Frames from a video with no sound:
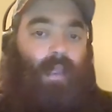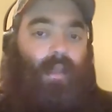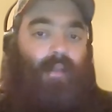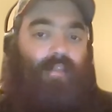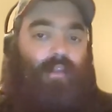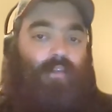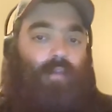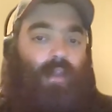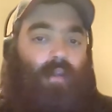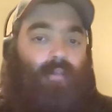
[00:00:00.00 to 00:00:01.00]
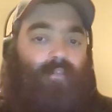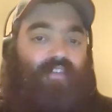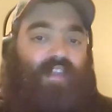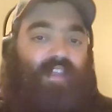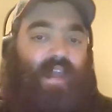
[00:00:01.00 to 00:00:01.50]
And I think you kind of
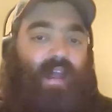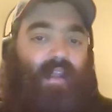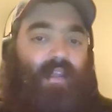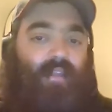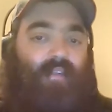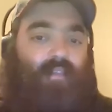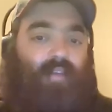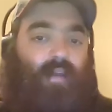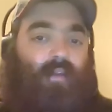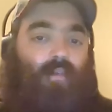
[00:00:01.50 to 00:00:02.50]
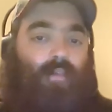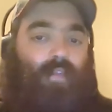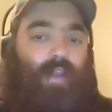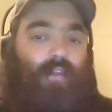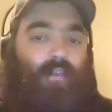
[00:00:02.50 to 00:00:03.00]
see that in the title,
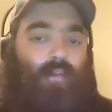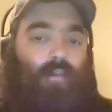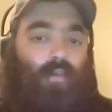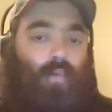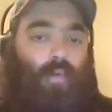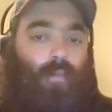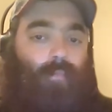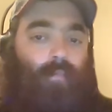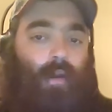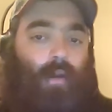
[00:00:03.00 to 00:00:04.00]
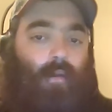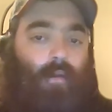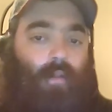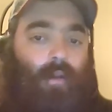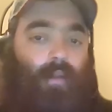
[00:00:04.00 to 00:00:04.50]
thank your prior
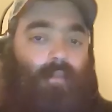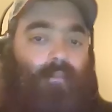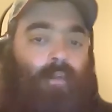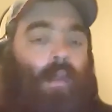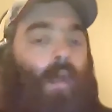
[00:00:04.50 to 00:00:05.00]
clients,